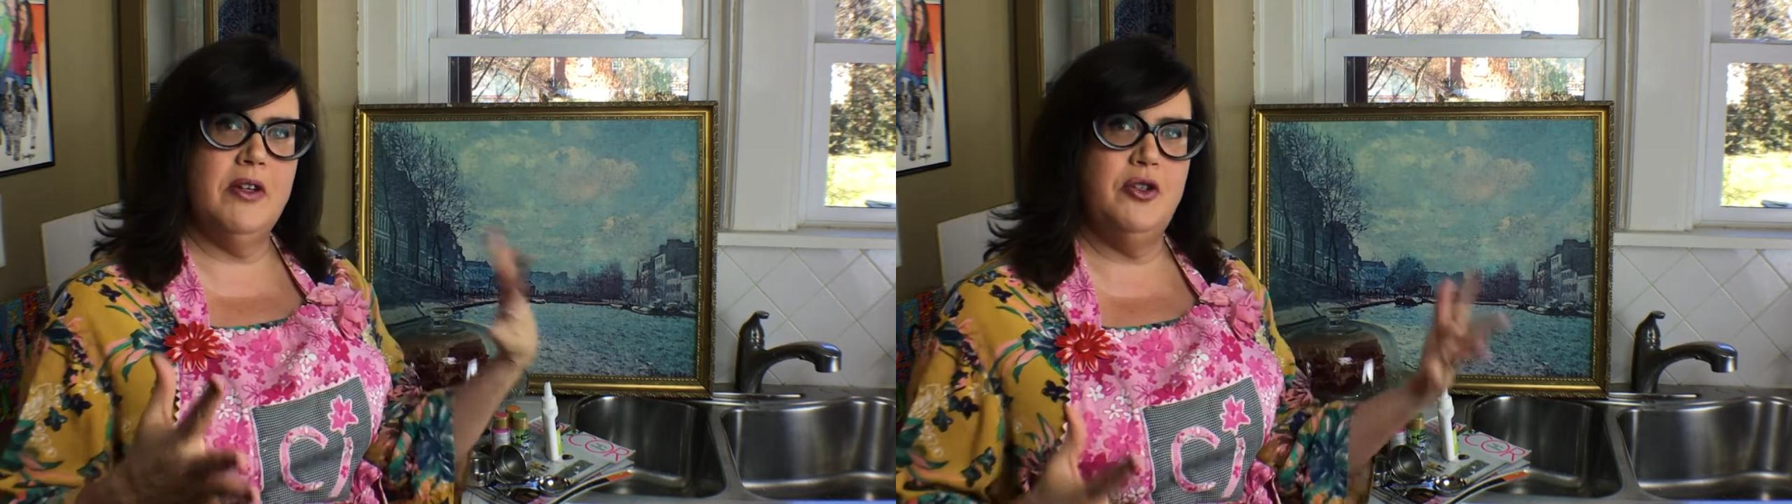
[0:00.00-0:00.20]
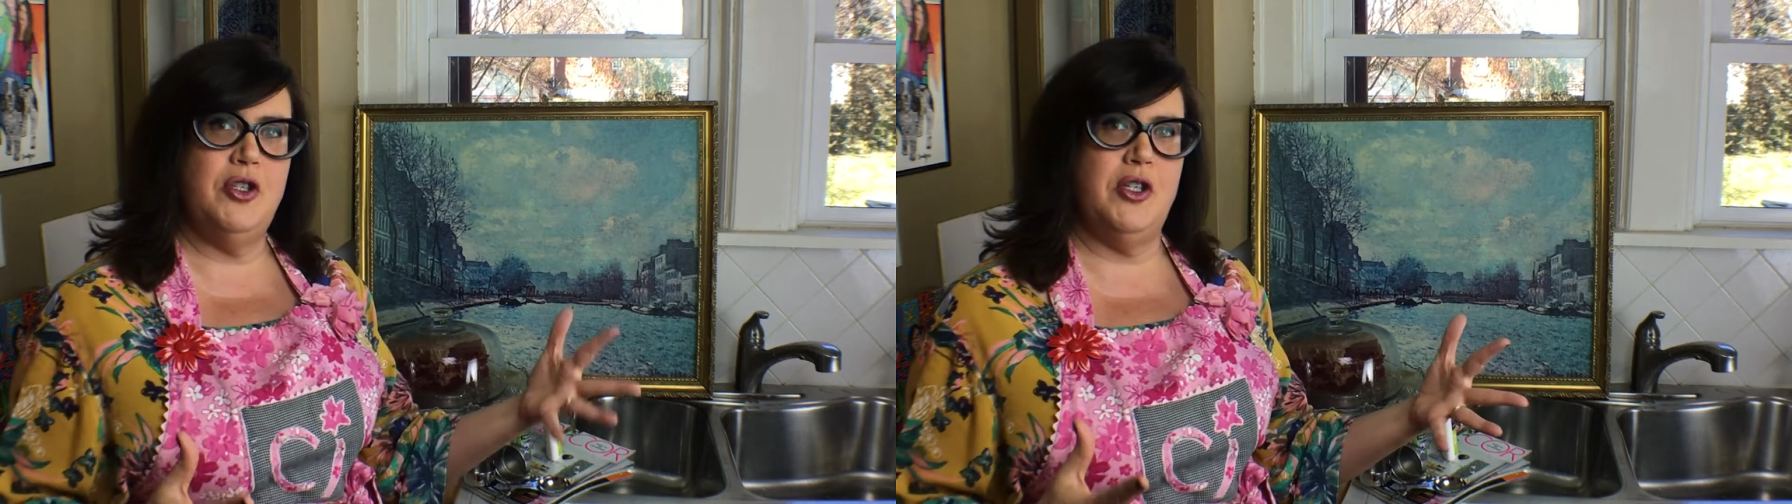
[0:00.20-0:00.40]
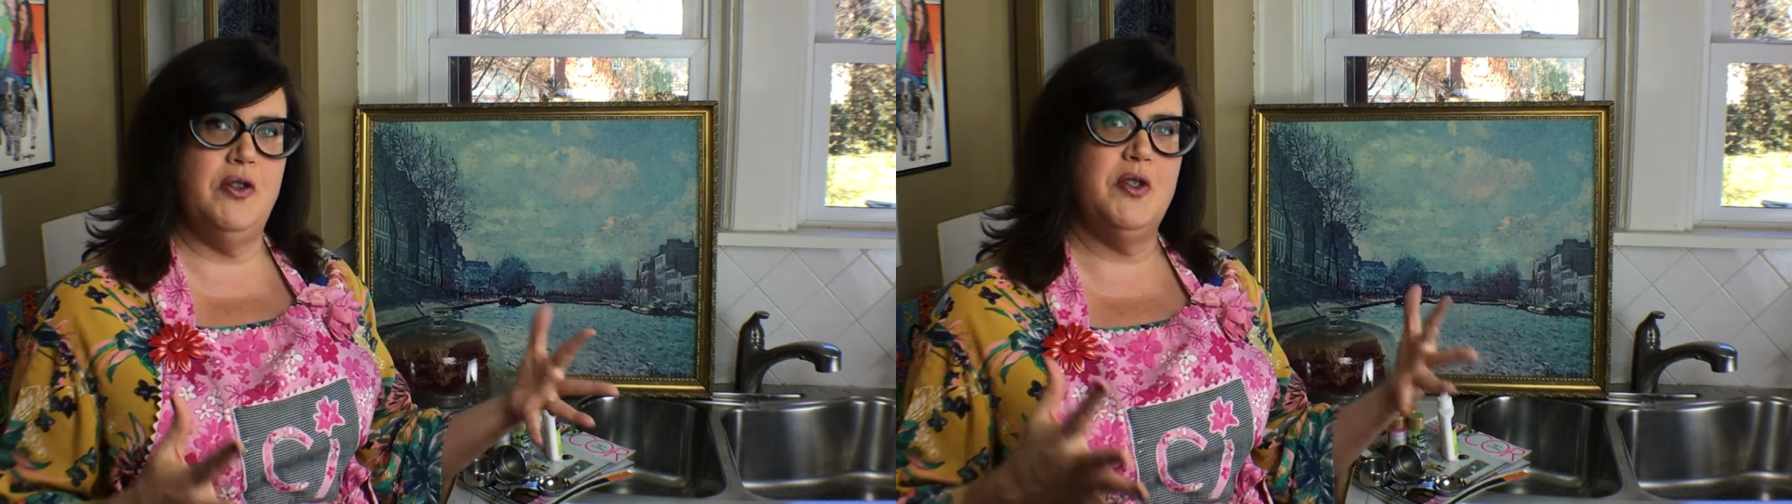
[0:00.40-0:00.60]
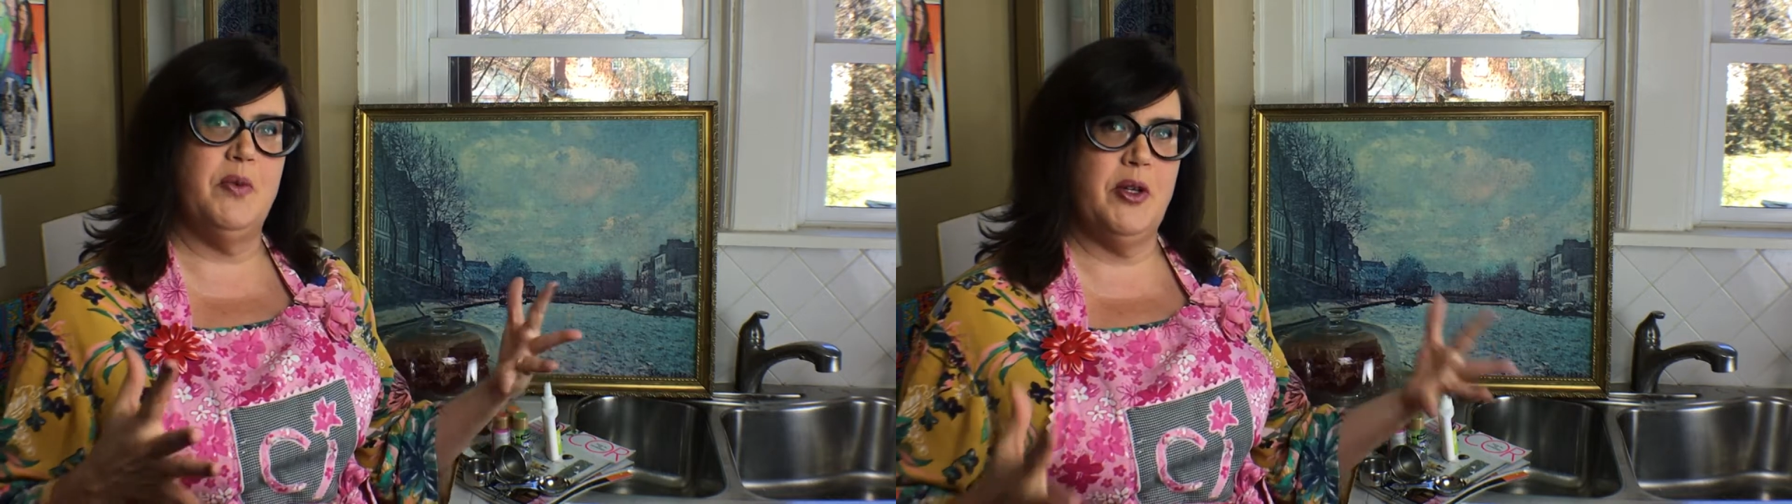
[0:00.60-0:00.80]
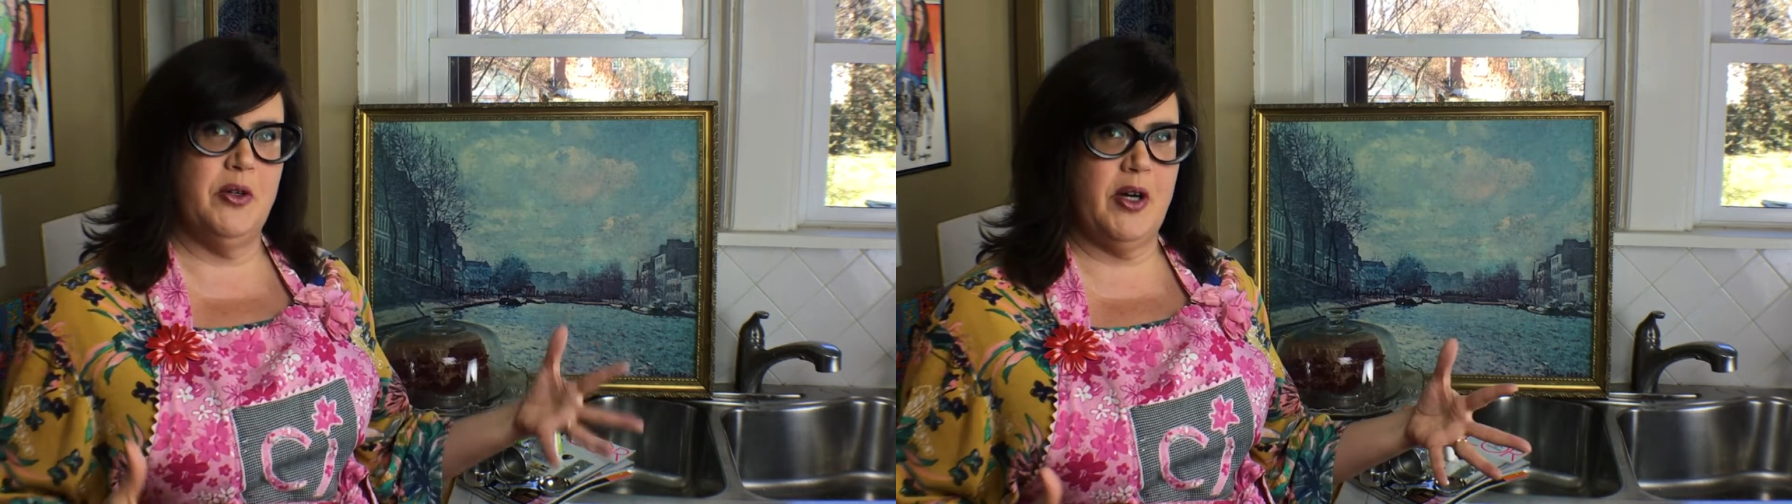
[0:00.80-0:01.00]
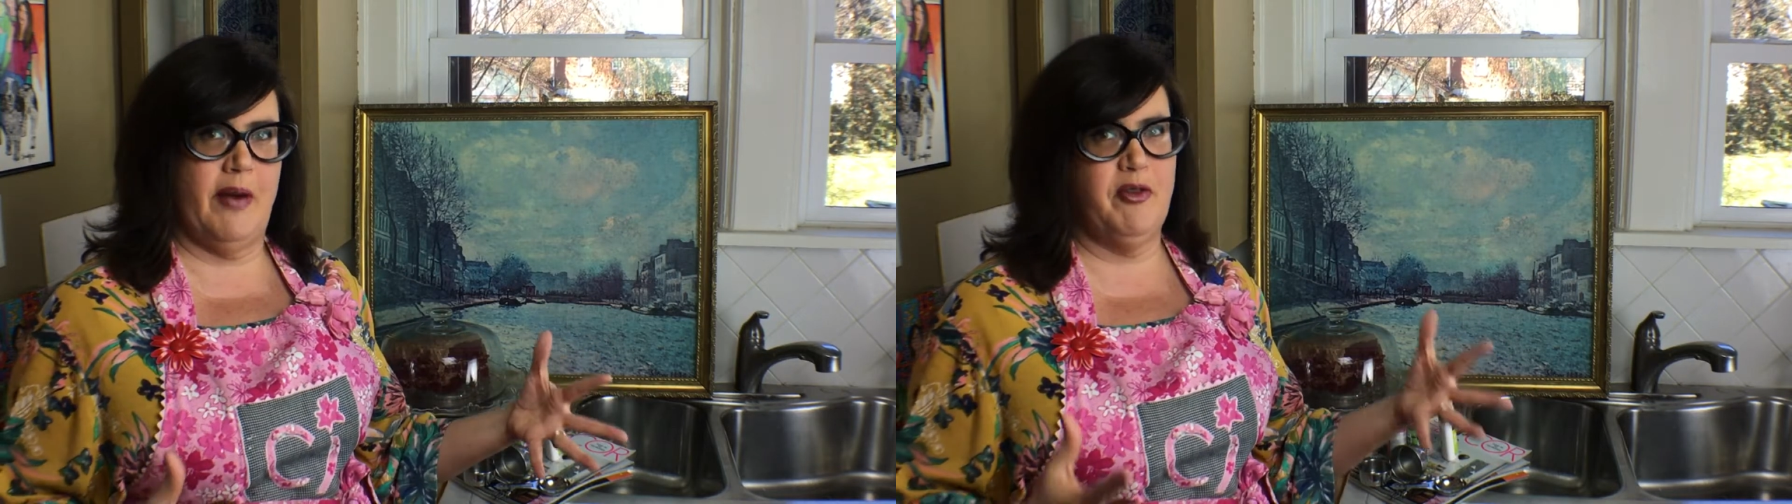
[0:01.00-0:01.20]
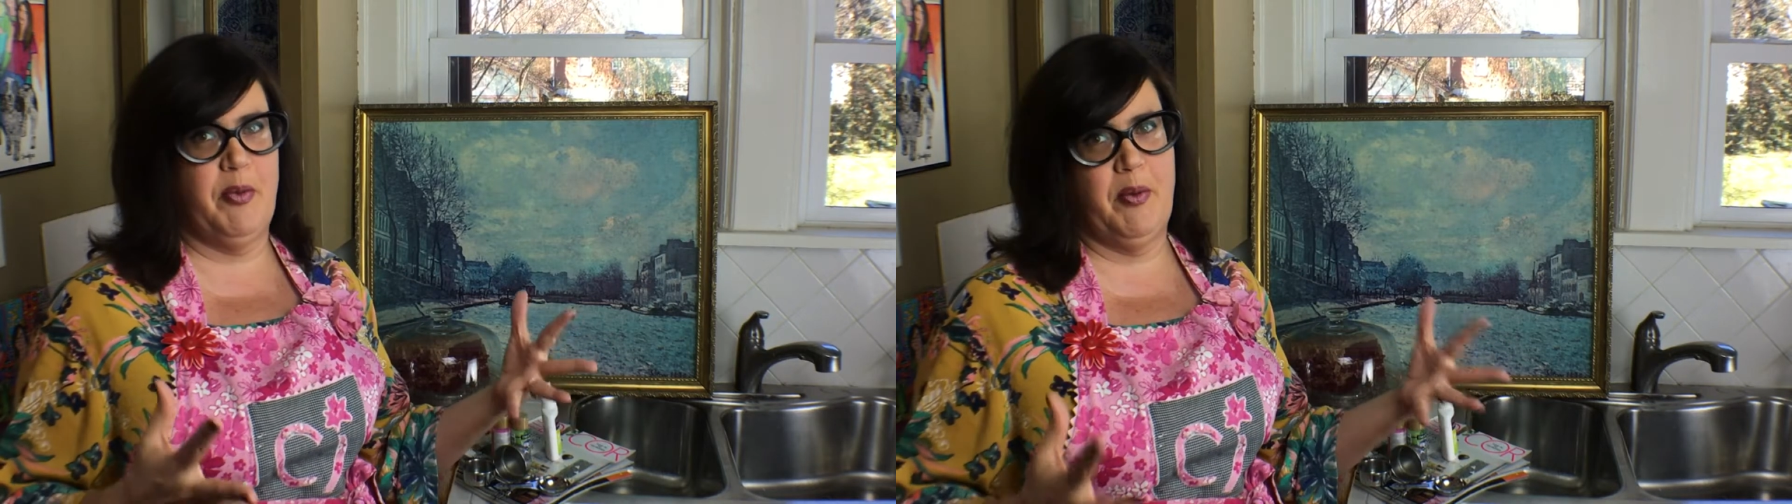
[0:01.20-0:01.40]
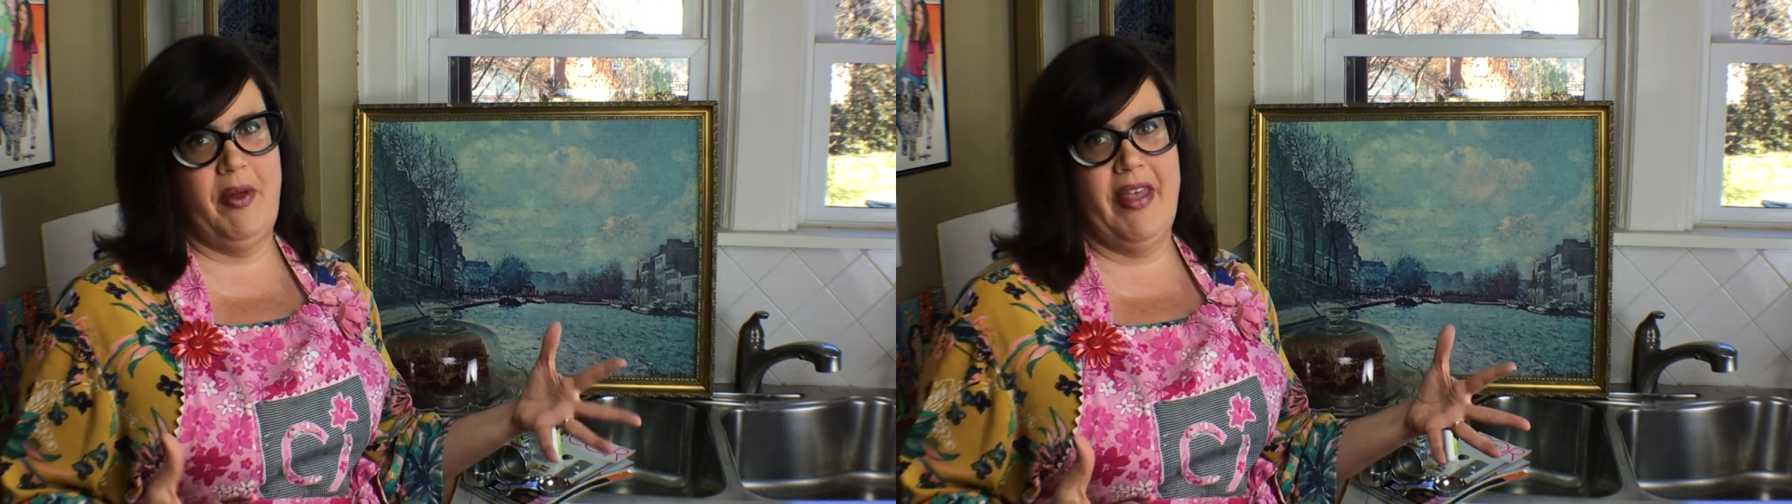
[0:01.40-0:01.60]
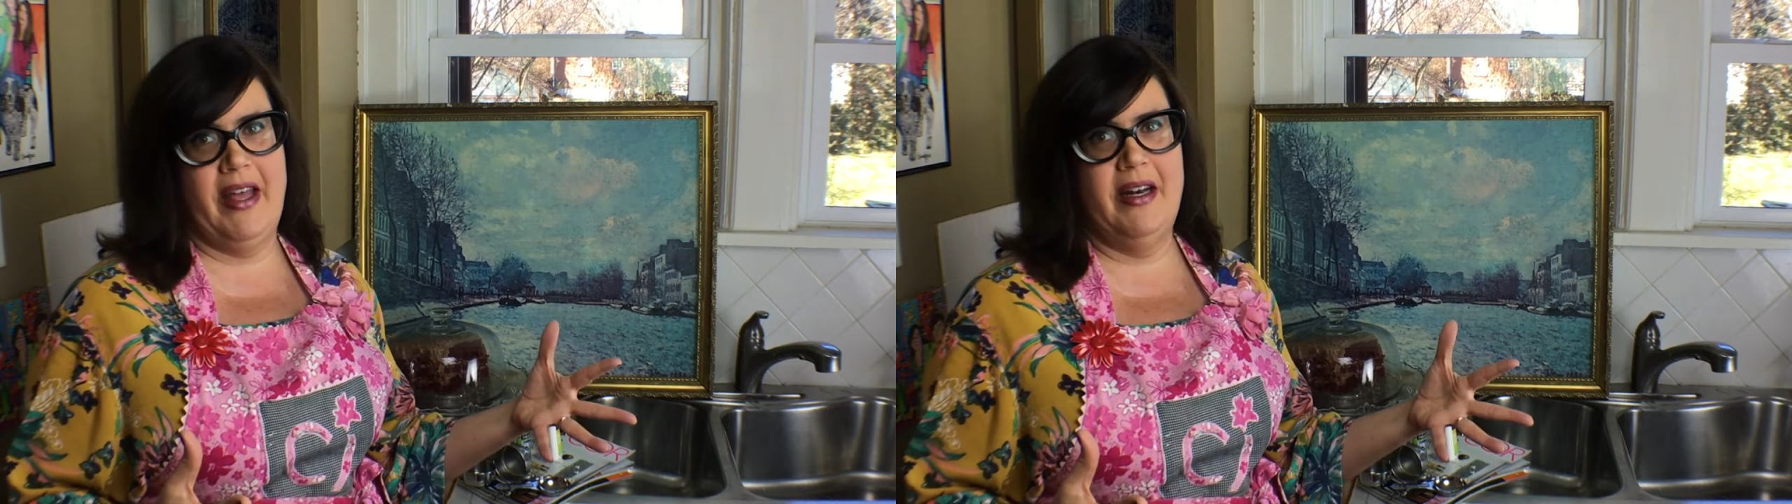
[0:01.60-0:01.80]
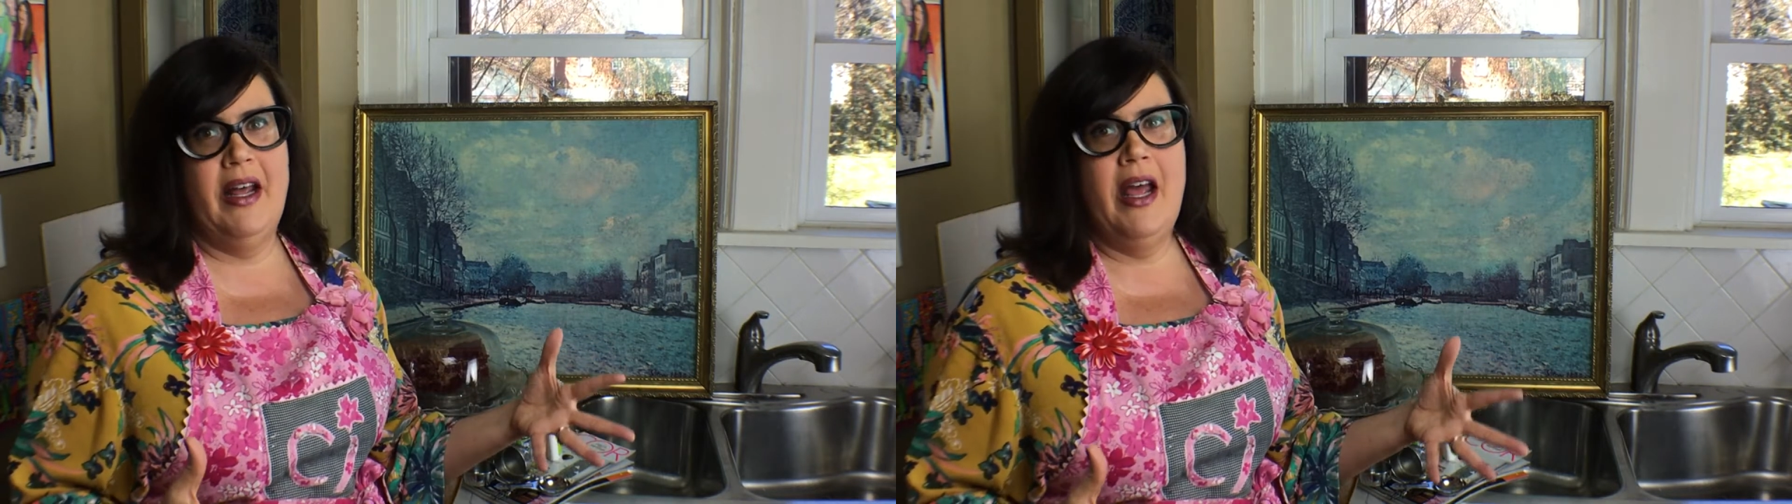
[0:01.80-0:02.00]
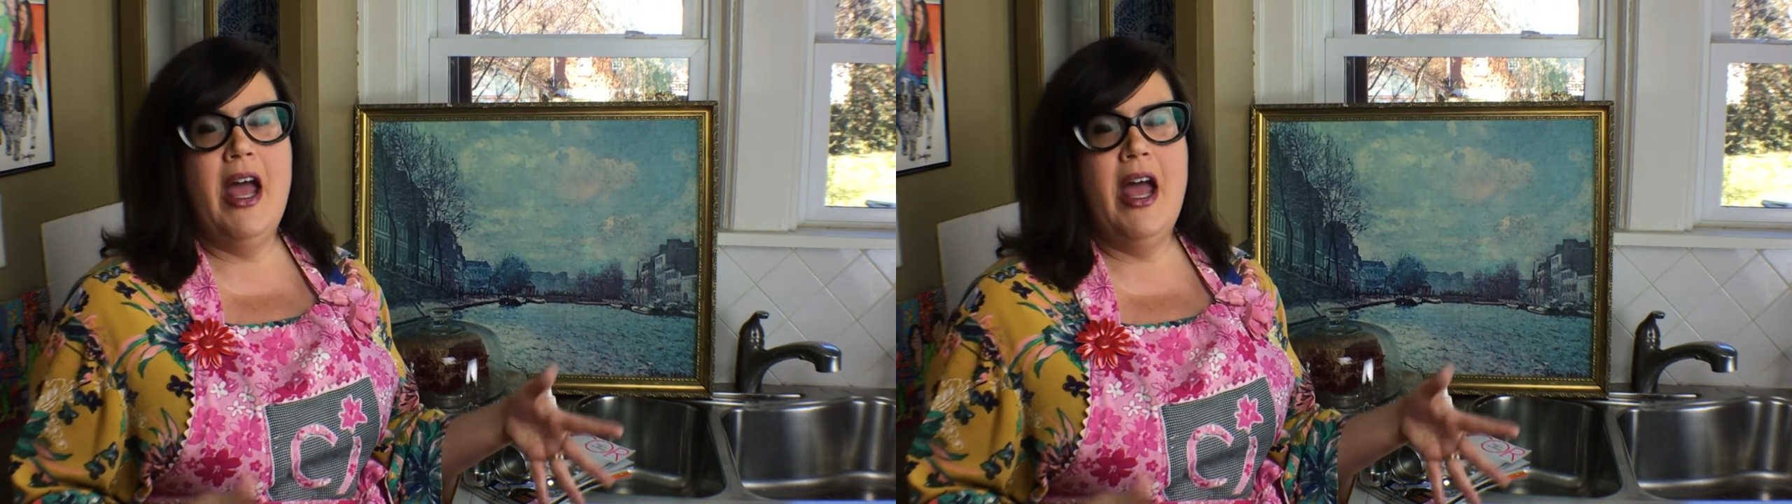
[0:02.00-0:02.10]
can choose where you're comfortable with it.